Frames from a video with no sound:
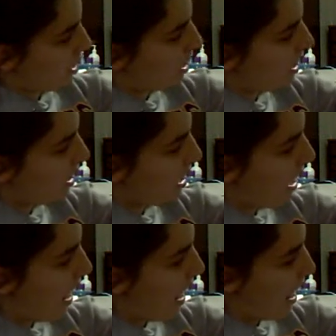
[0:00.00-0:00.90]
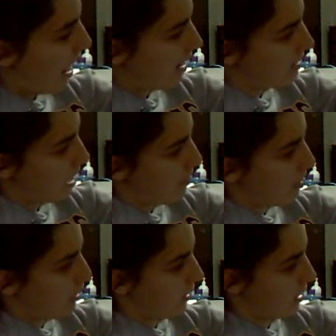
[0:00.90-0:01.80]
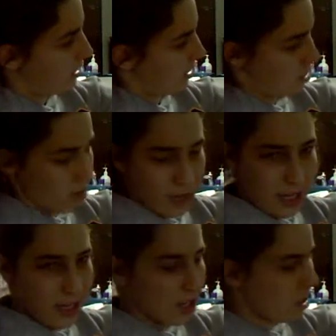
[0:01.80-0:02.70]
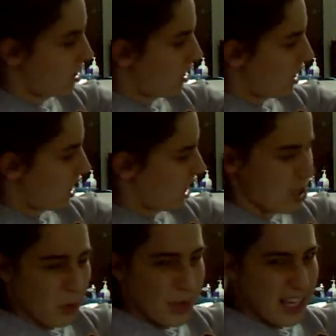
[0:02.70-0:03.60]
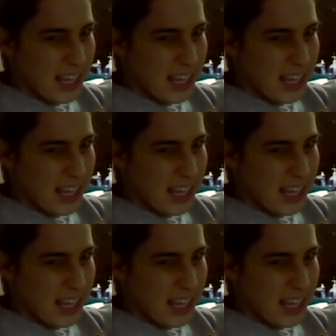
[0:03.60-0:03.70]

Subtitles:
He has a perfect sister. Can you